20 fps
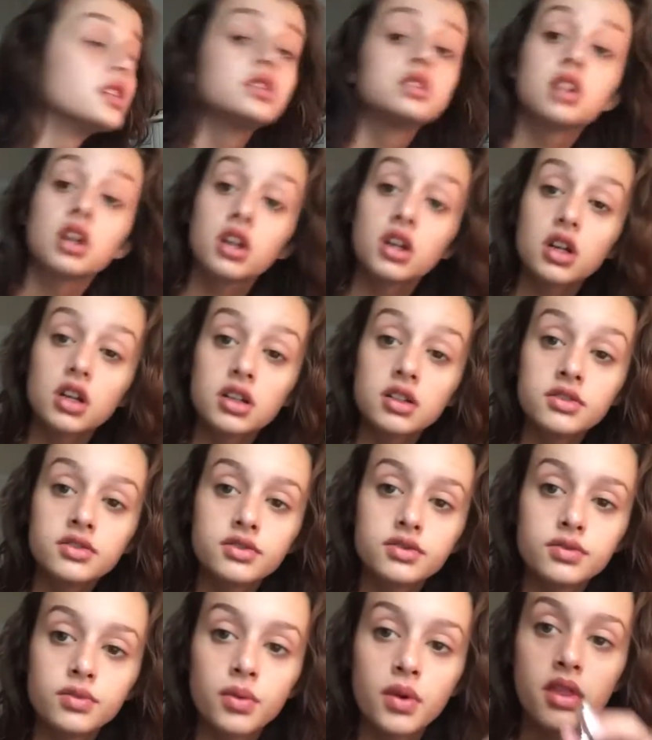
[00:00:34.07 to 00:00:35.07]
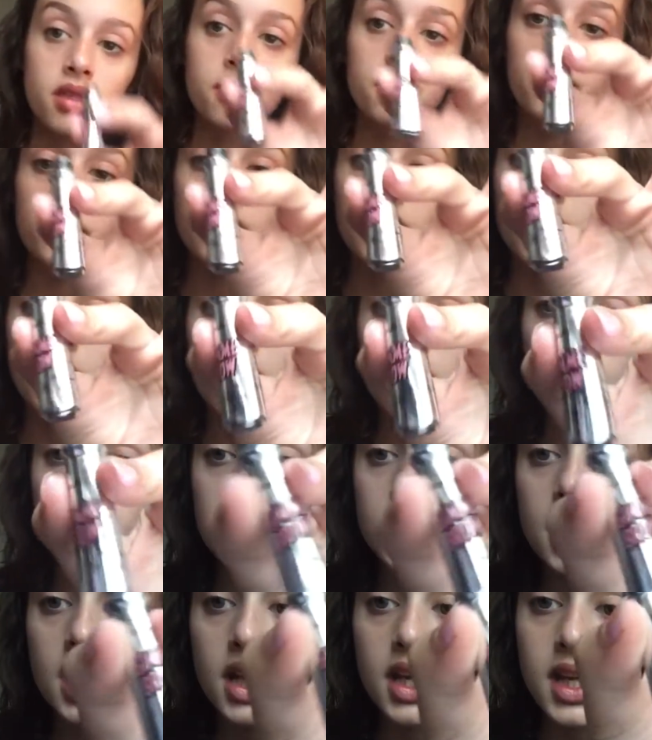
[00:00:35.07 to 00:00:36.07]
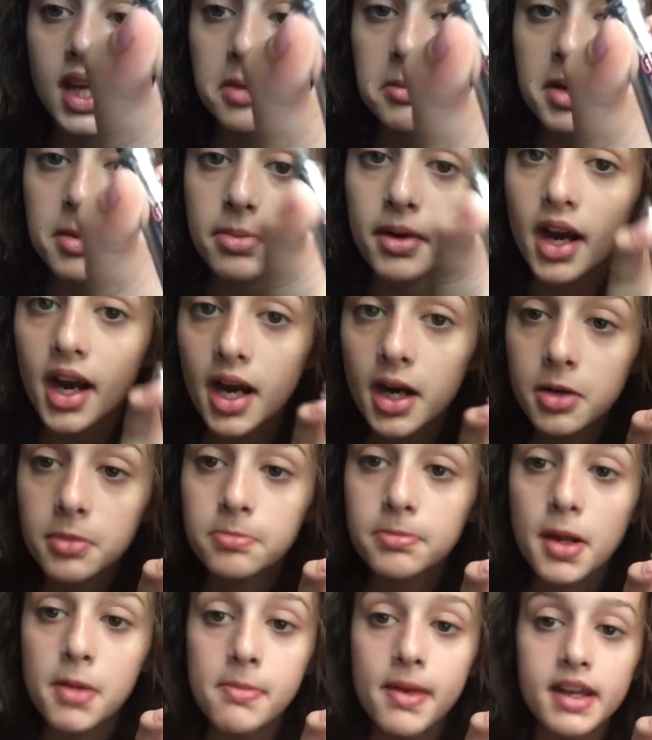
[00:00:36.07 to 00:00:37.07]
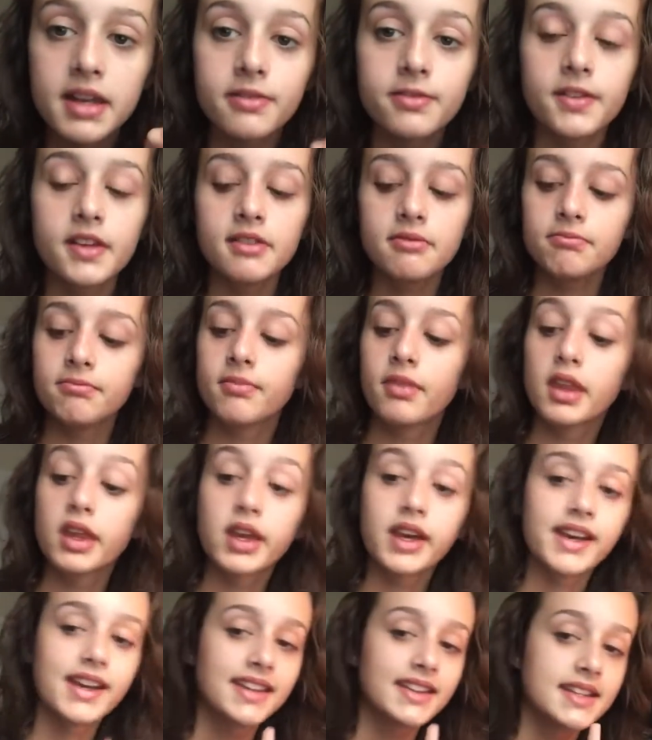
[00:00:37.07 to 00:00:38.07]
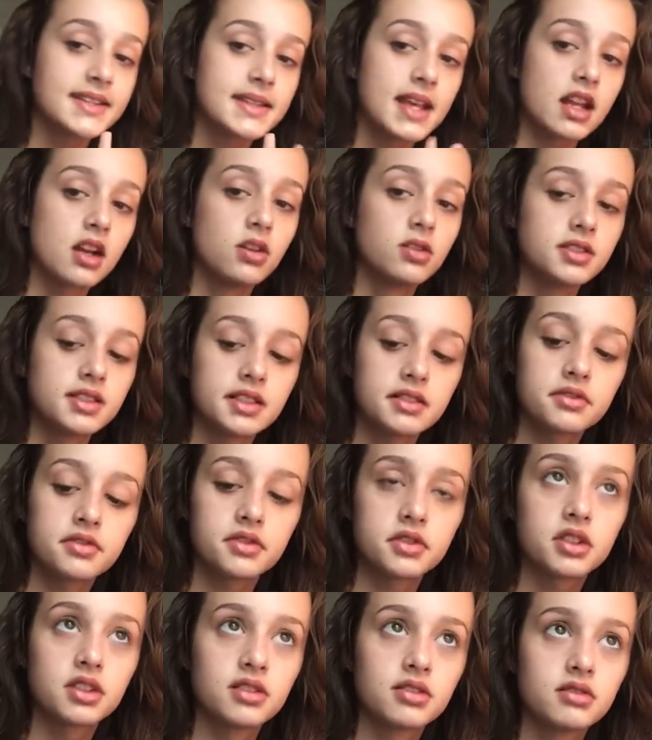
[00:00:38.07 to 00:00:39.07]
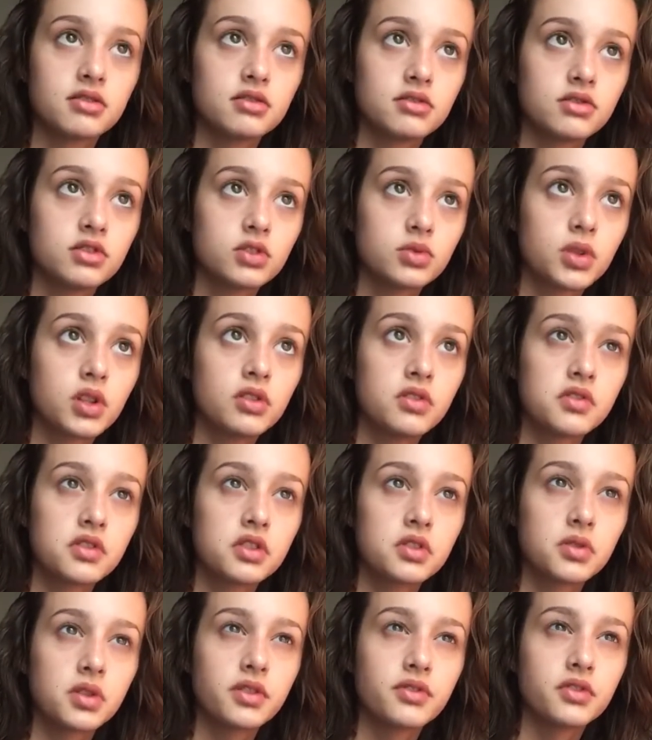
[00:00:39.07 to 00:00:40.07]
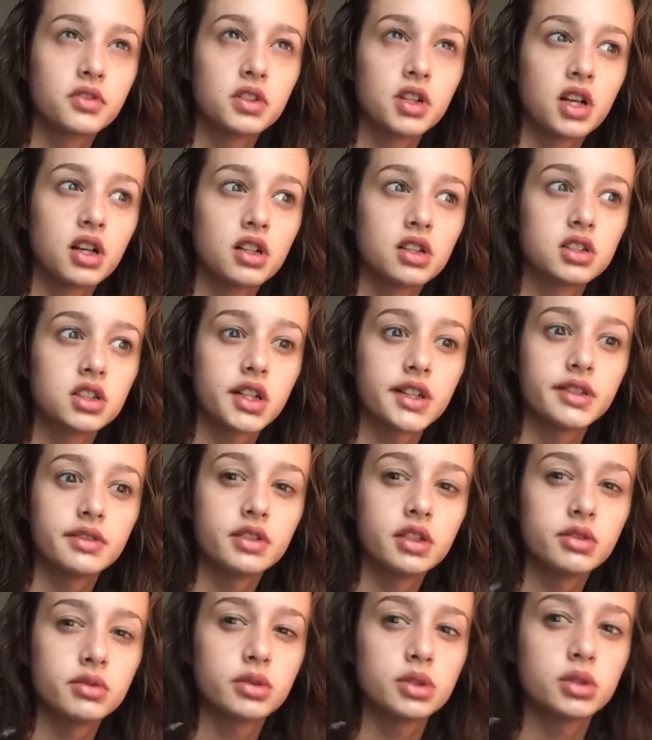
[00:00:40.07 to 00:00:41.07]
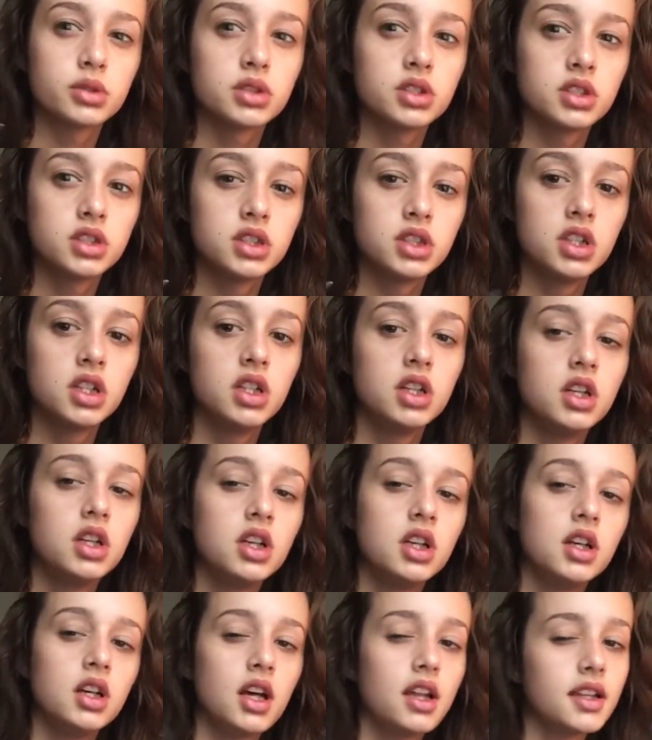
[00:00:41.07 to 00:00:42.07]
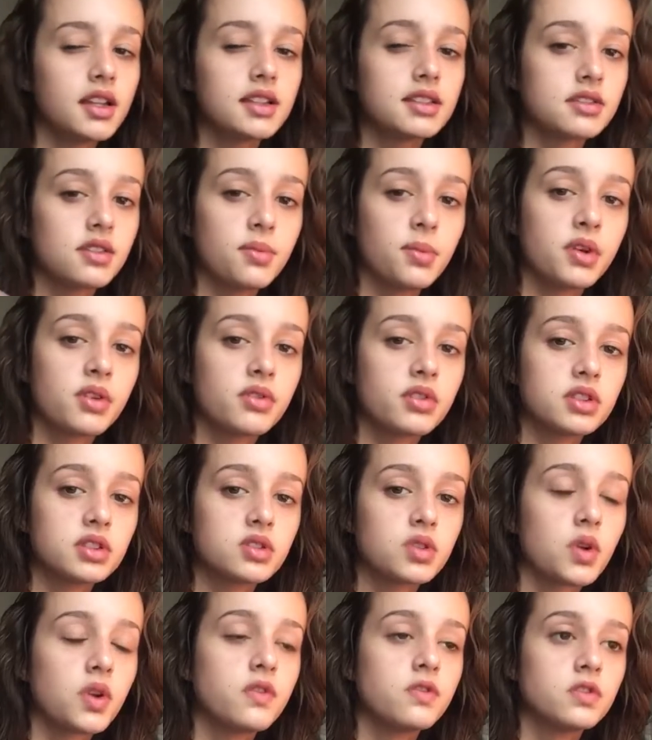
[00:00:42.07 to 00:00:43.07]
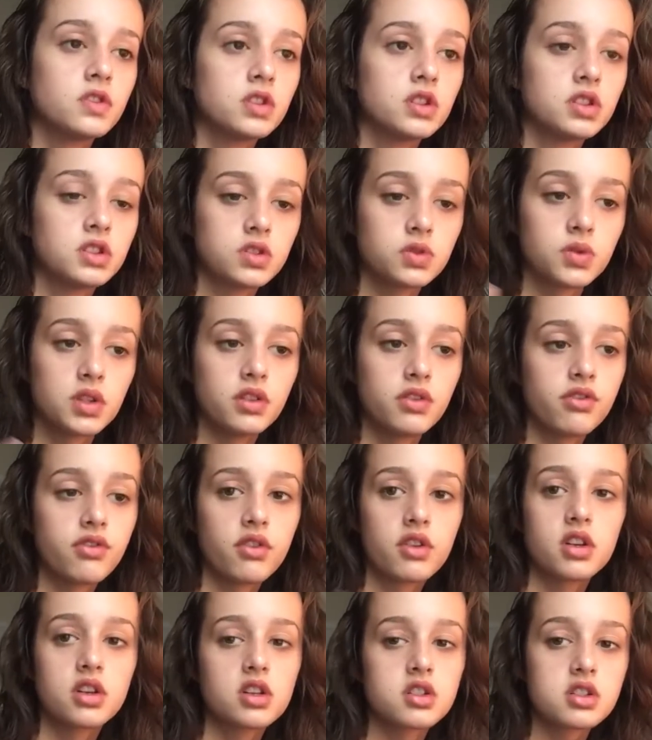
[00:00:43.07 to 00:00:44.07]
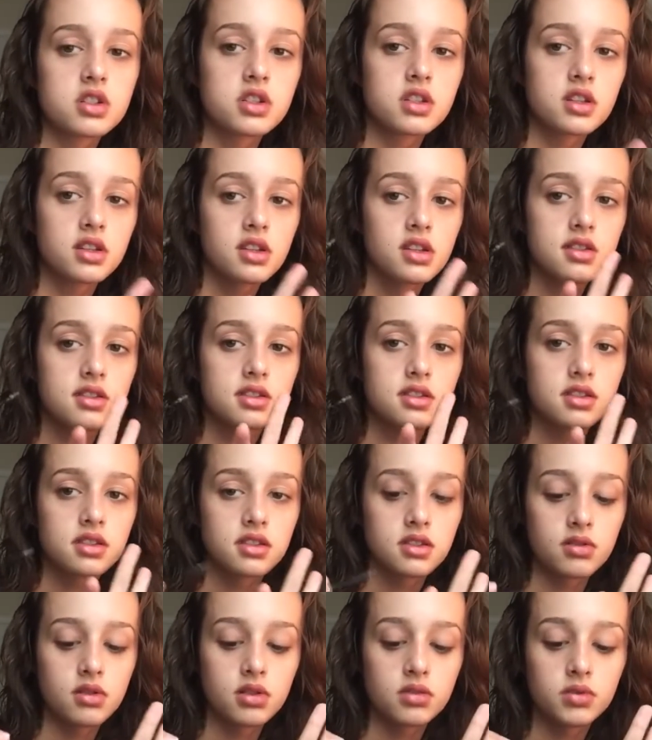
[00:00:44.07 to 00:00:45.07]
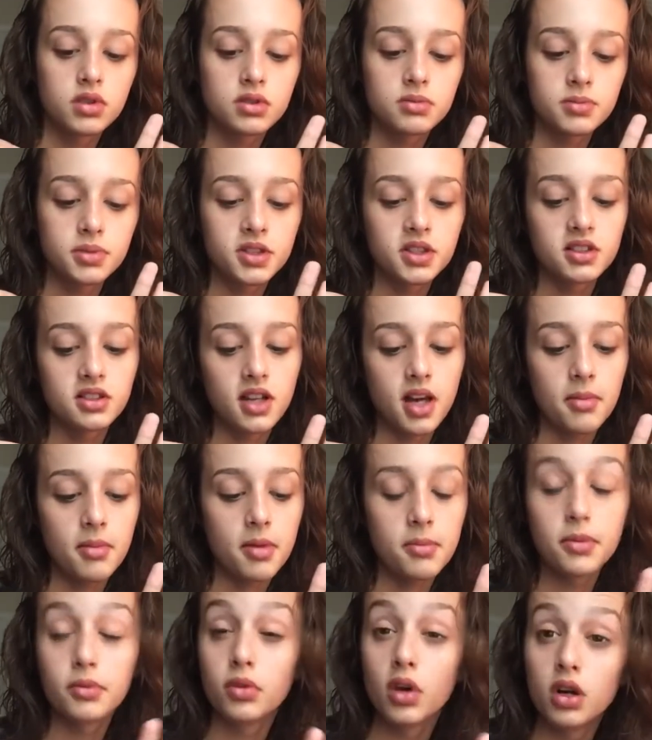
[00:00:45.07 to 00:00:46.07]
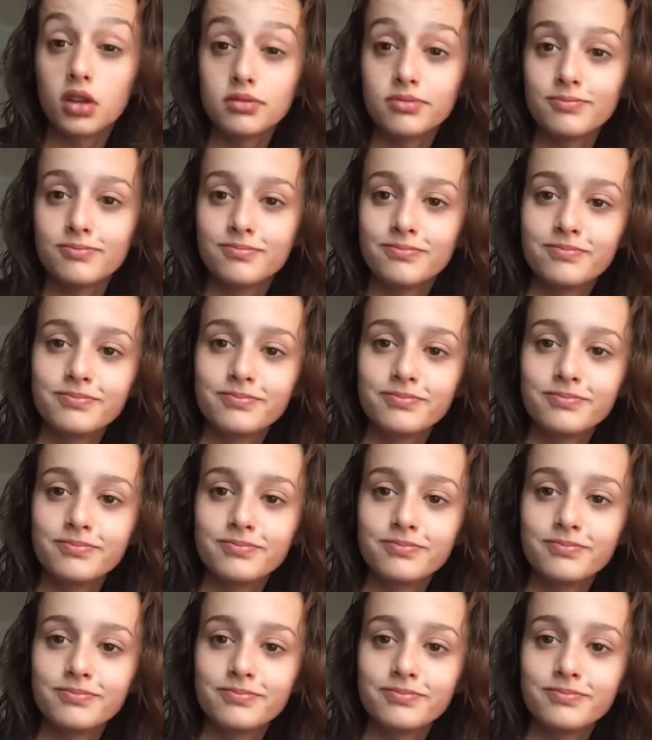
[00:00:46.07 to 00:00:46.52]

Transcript: I start off with putting on Gimme Brow by Benefit. Get this at Ulta for 12 or $24. I don't know which one. I think the bigger one's 24 12 for just this little one, but I might be wrong.